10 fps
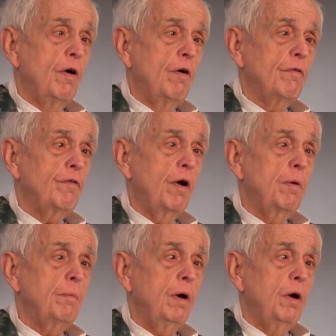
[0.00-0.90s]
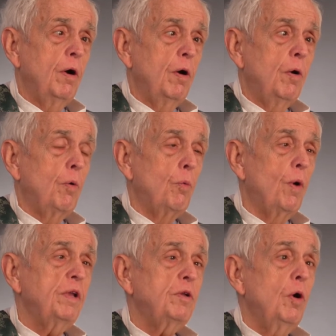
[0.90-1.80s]
from
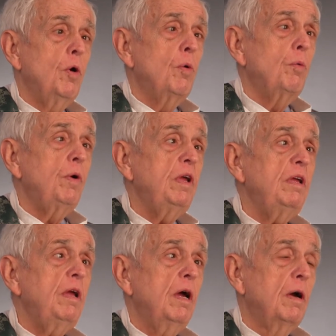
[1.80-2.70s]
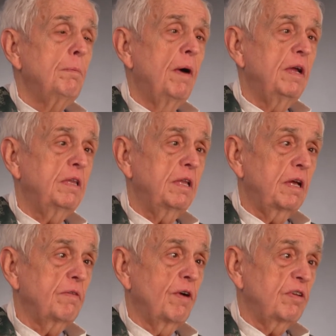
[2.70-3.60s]
what we might
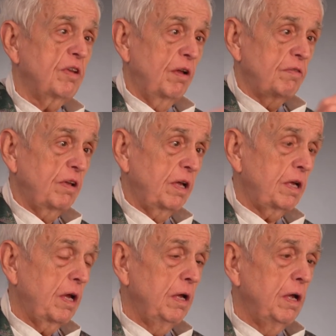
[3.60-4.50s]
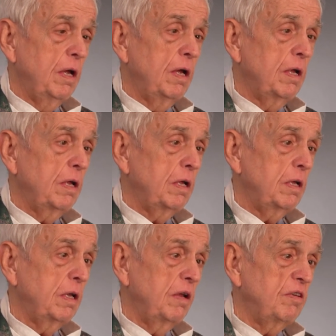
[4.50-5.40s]
think of ourselves, like
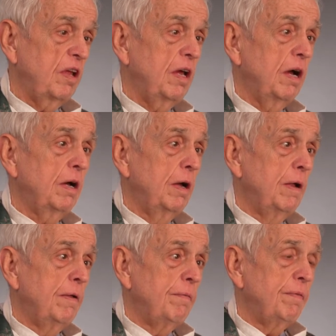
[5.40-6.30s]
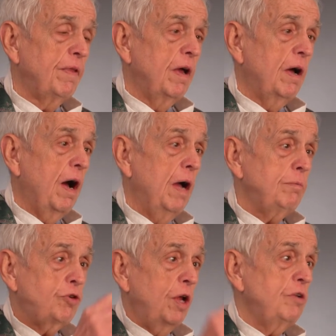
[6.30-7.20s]
in Isaiah,
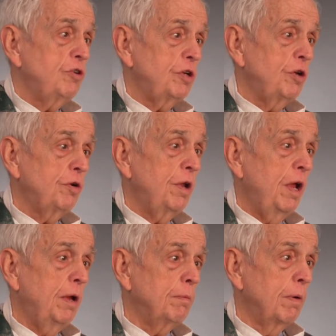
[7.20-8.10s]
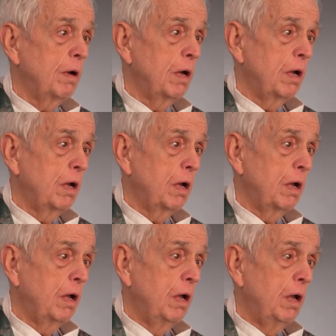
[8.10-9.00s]
I'm changing your name.
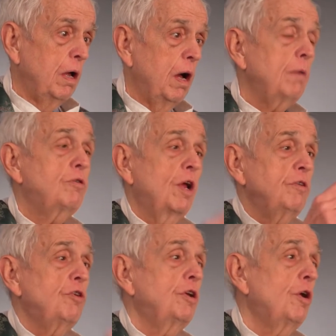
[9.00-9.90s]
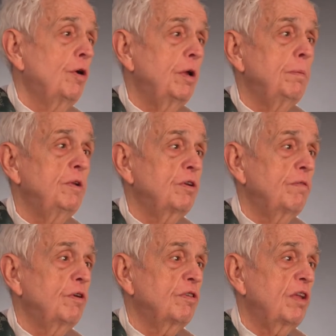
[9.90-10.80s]
I'm changing your image
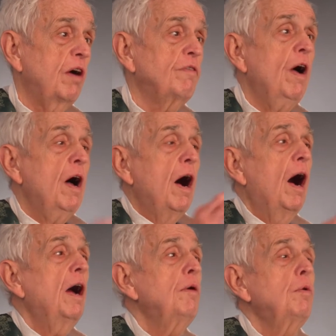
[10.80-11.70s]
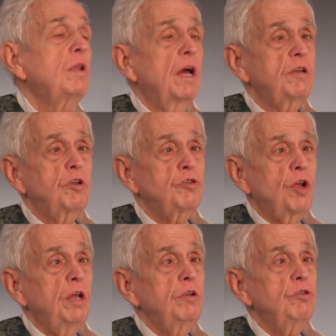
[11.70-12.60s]
of yourself. I would like to
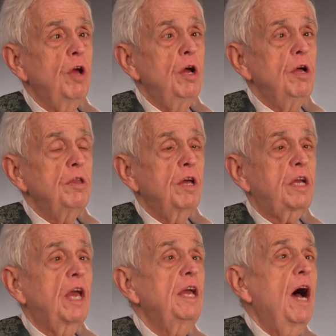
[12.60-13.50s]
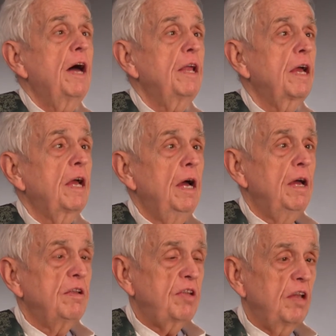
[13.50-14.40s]
change the chaotic
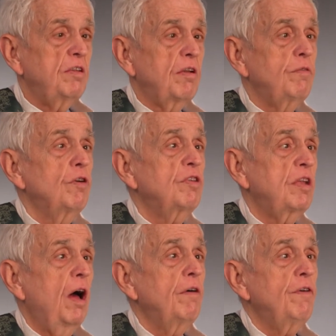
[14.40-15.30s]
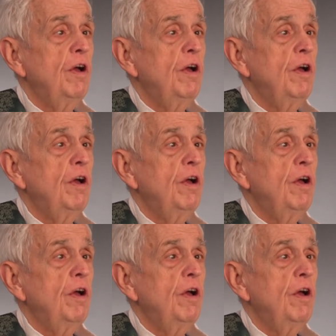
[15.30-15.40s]
sense of yourself